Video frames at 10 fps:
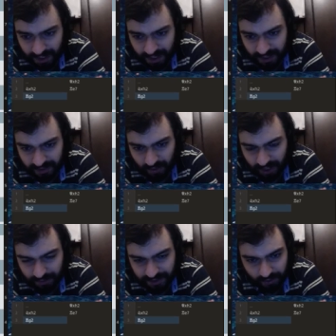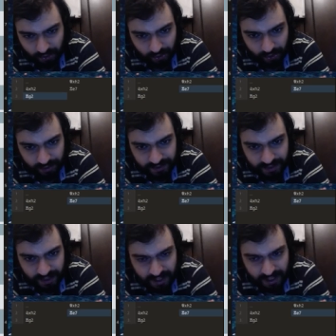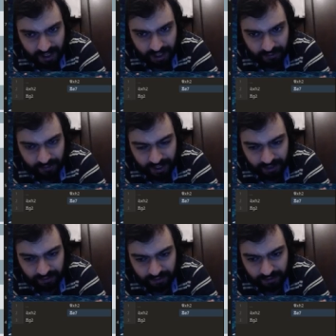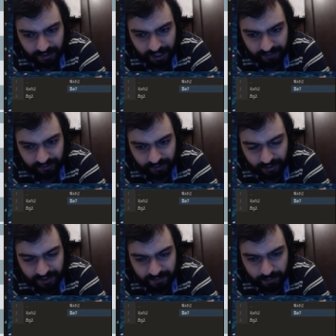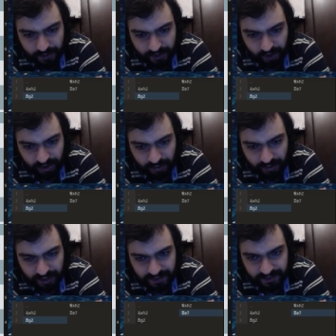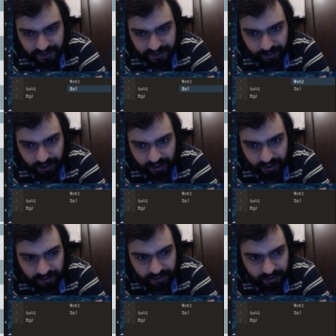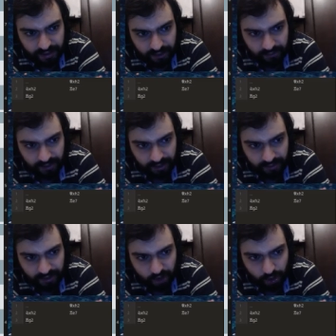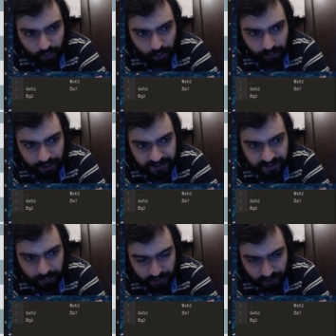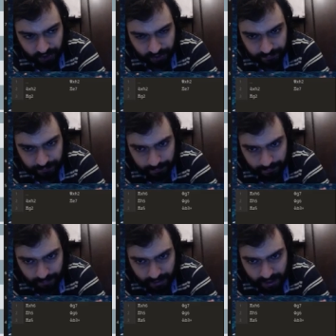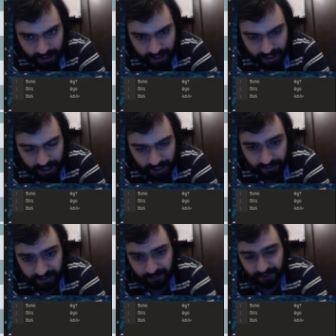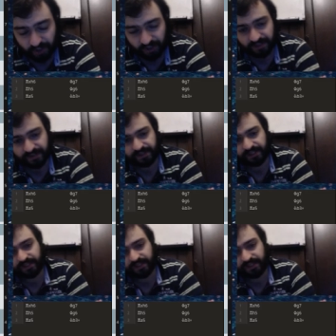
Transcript: So yeah, this occurs, and then after this position they stop here, and then they show you this position. And this position is really